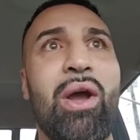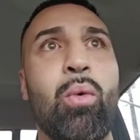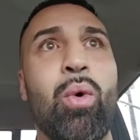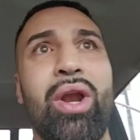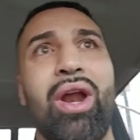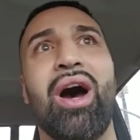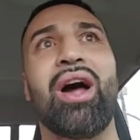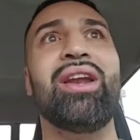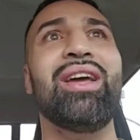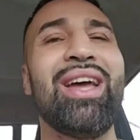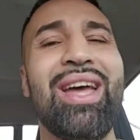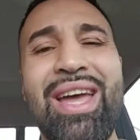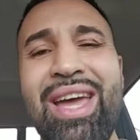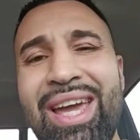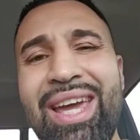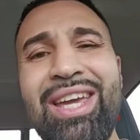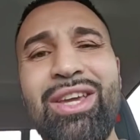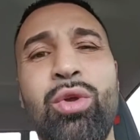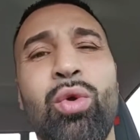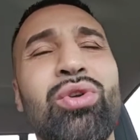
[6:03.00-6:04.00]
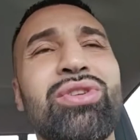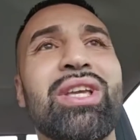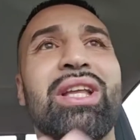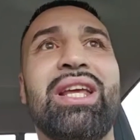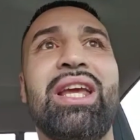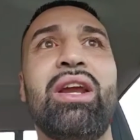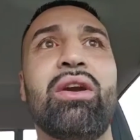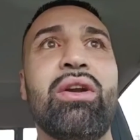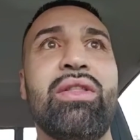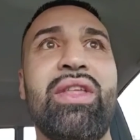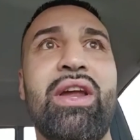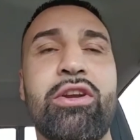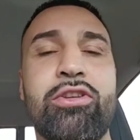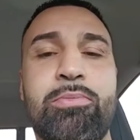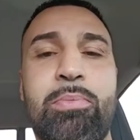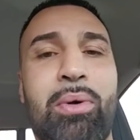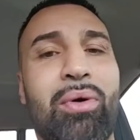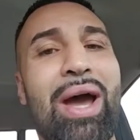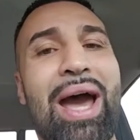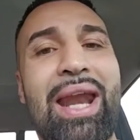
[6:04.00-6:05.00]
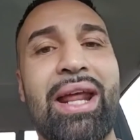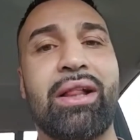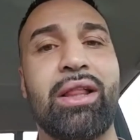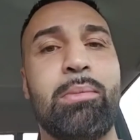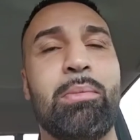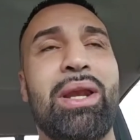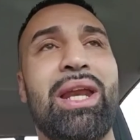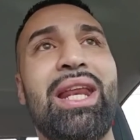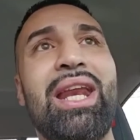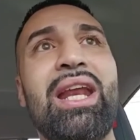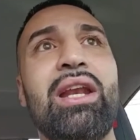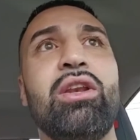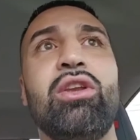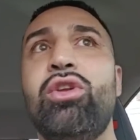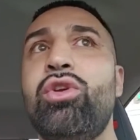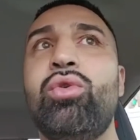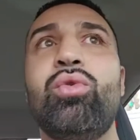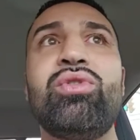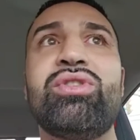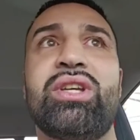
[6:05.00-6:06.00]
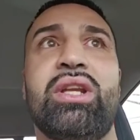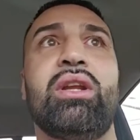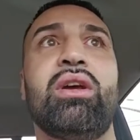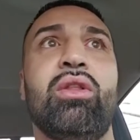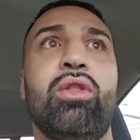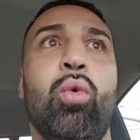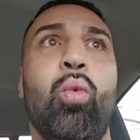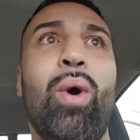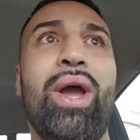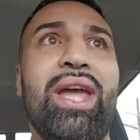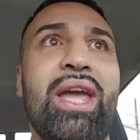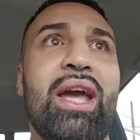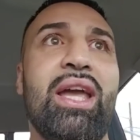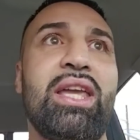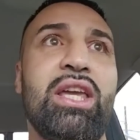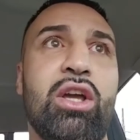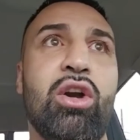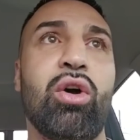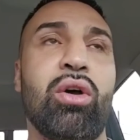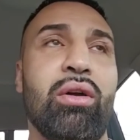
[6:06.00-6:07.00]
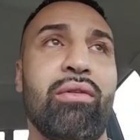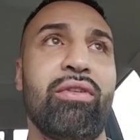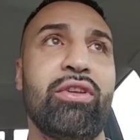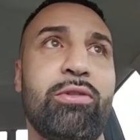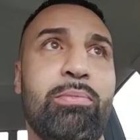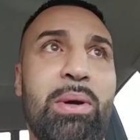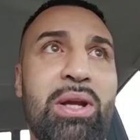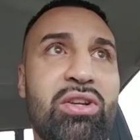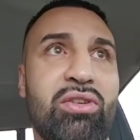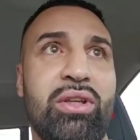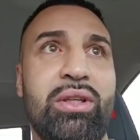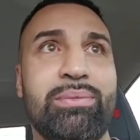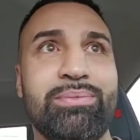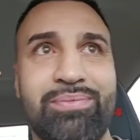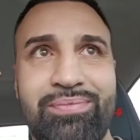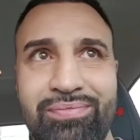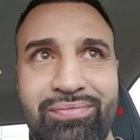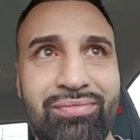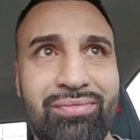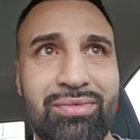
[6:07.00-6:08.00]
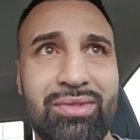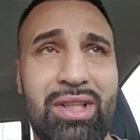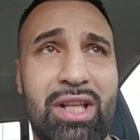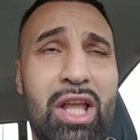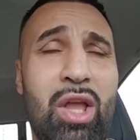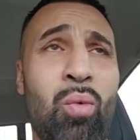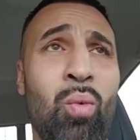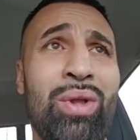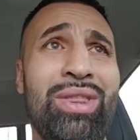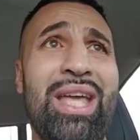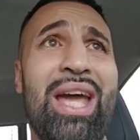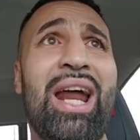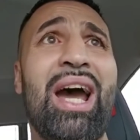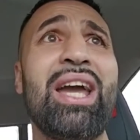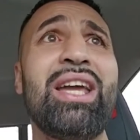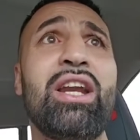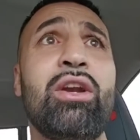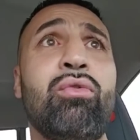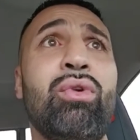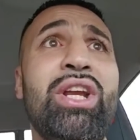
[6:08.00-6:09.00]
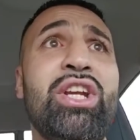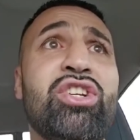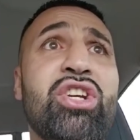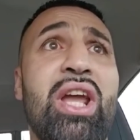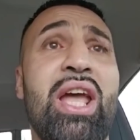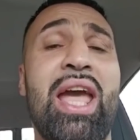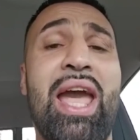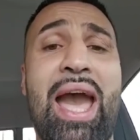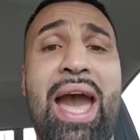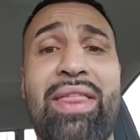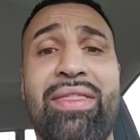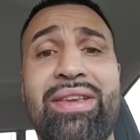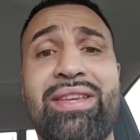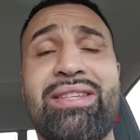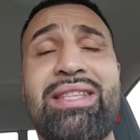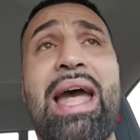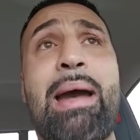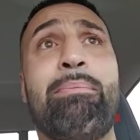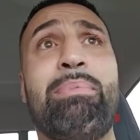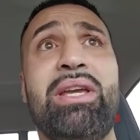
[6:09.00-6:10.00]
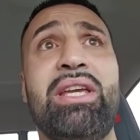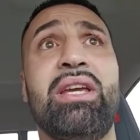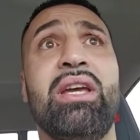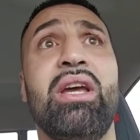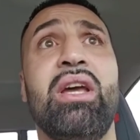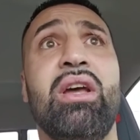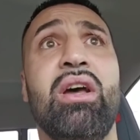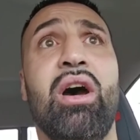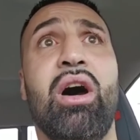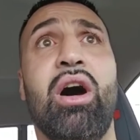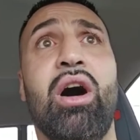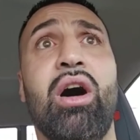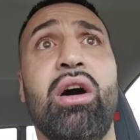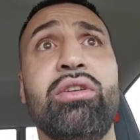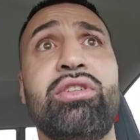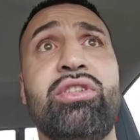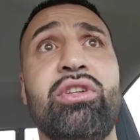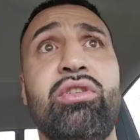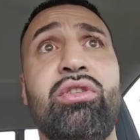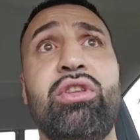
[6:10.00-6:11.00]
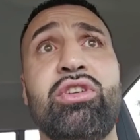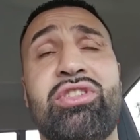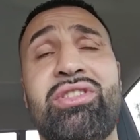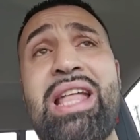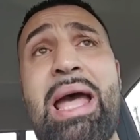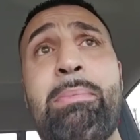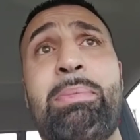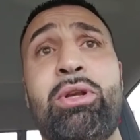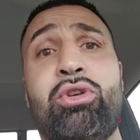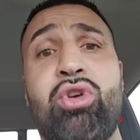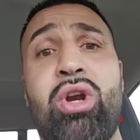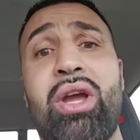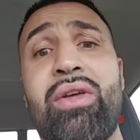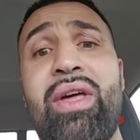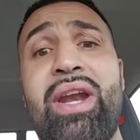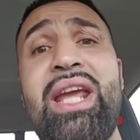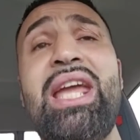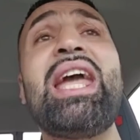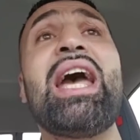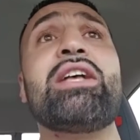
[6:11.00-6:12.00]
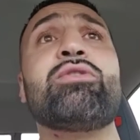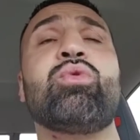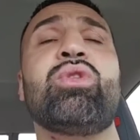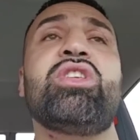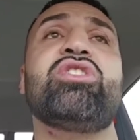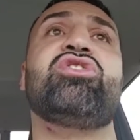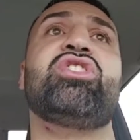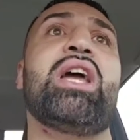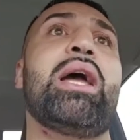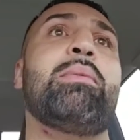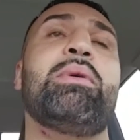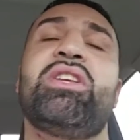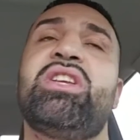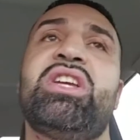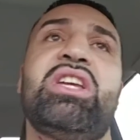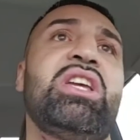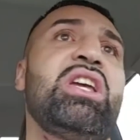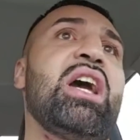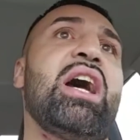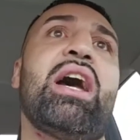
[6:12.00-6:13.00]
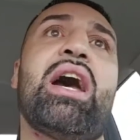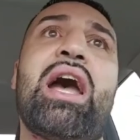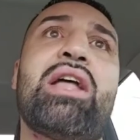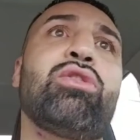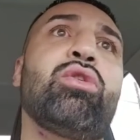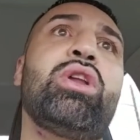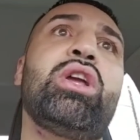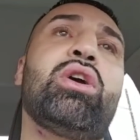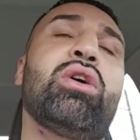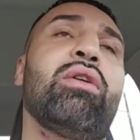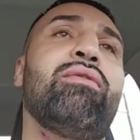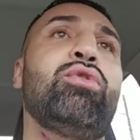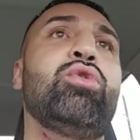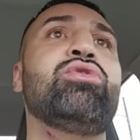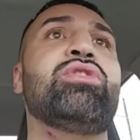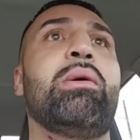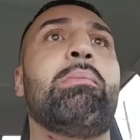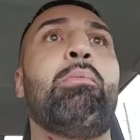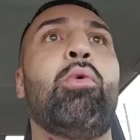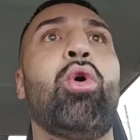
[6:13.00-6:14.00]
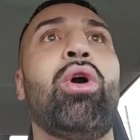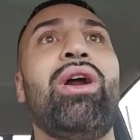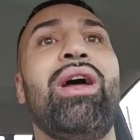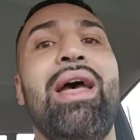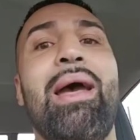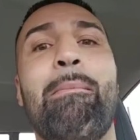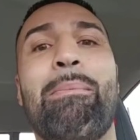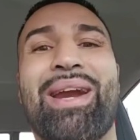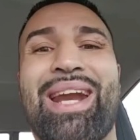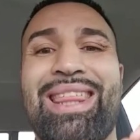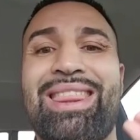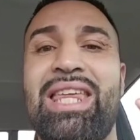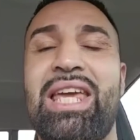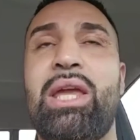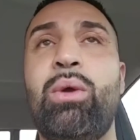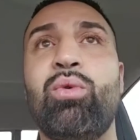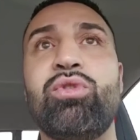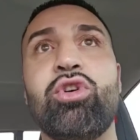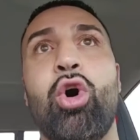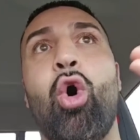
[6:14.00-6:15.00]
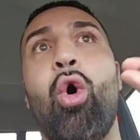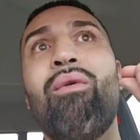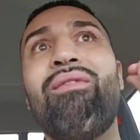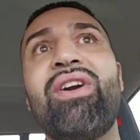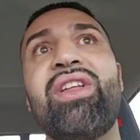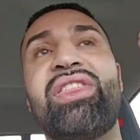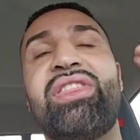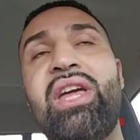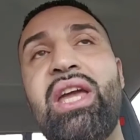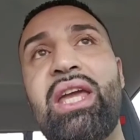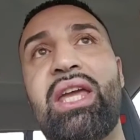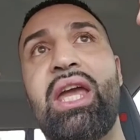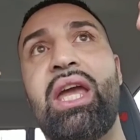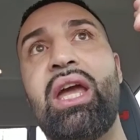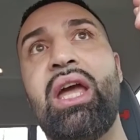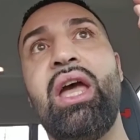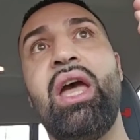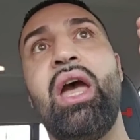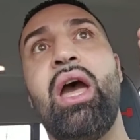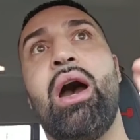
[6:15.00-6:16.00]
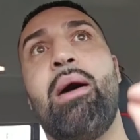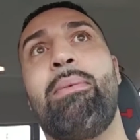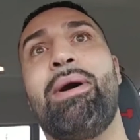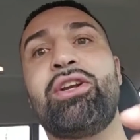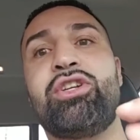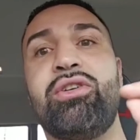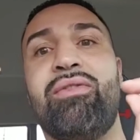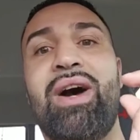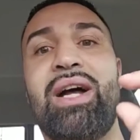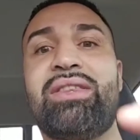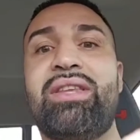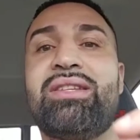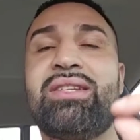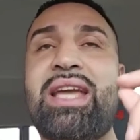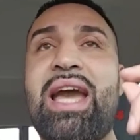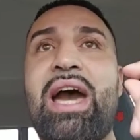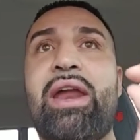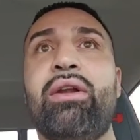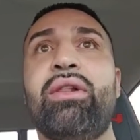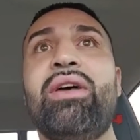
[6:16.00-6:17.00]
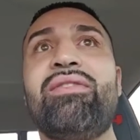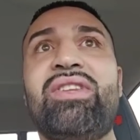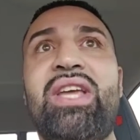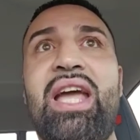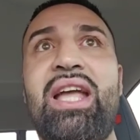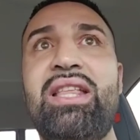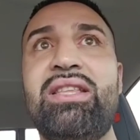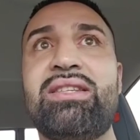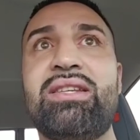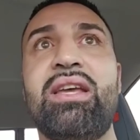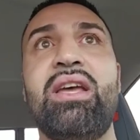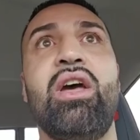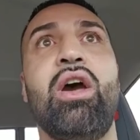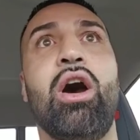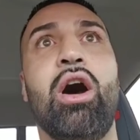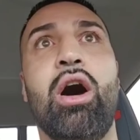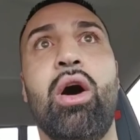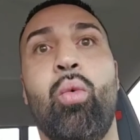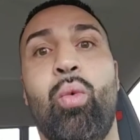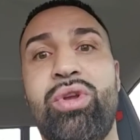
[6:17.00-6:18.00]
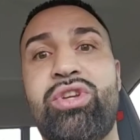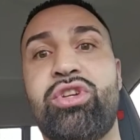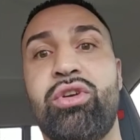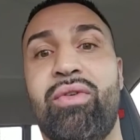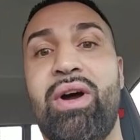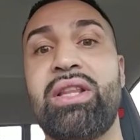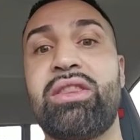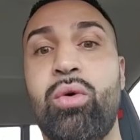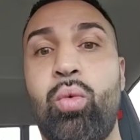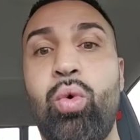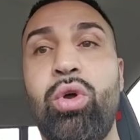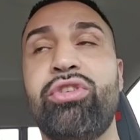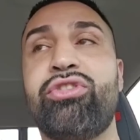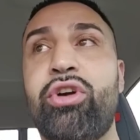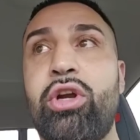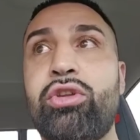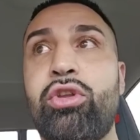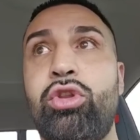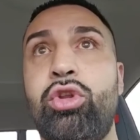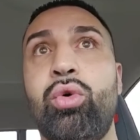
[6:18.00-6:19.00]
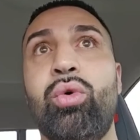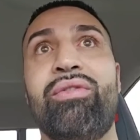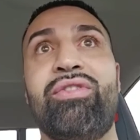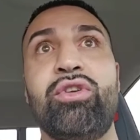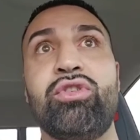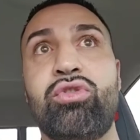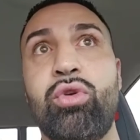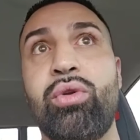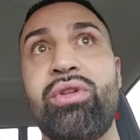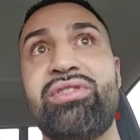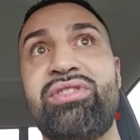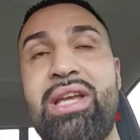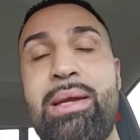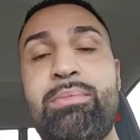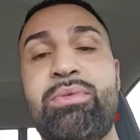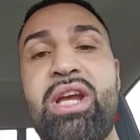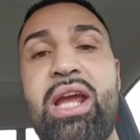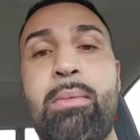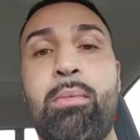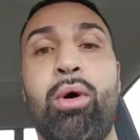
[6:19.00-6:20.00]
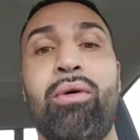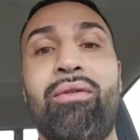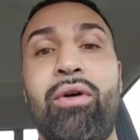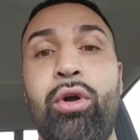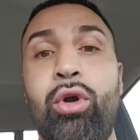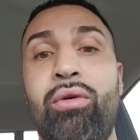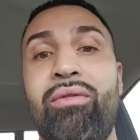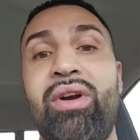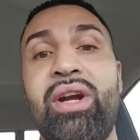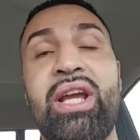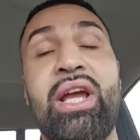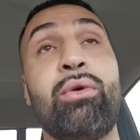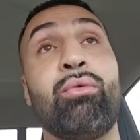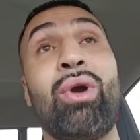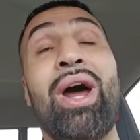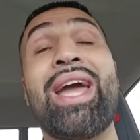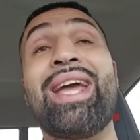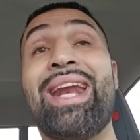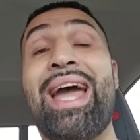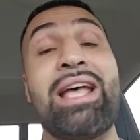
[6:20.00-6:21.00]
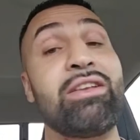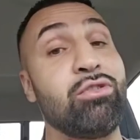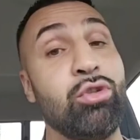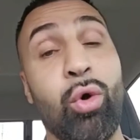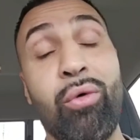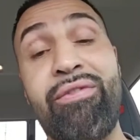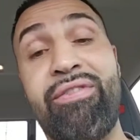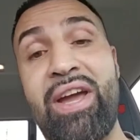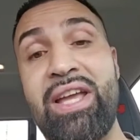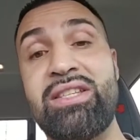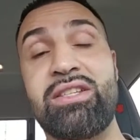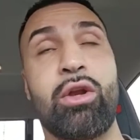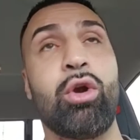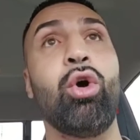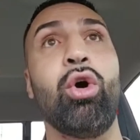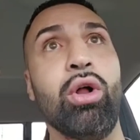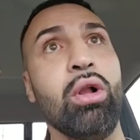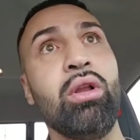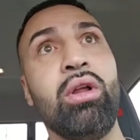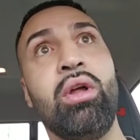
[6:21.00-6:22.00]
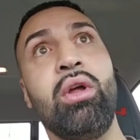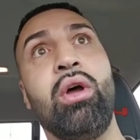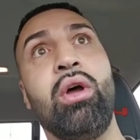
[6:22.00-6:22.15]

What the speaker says: went on, he used it here and there sporadically, but he didn't use it the way he could have, especially with that height and reach and the snappy trigger that he has with his jab. I thought he could have used it more, but I think he was overthinking about Gervonta's counter left hands, which Gervonta will start to do if you throw the same jab over and over again. Ryan has no feints at all.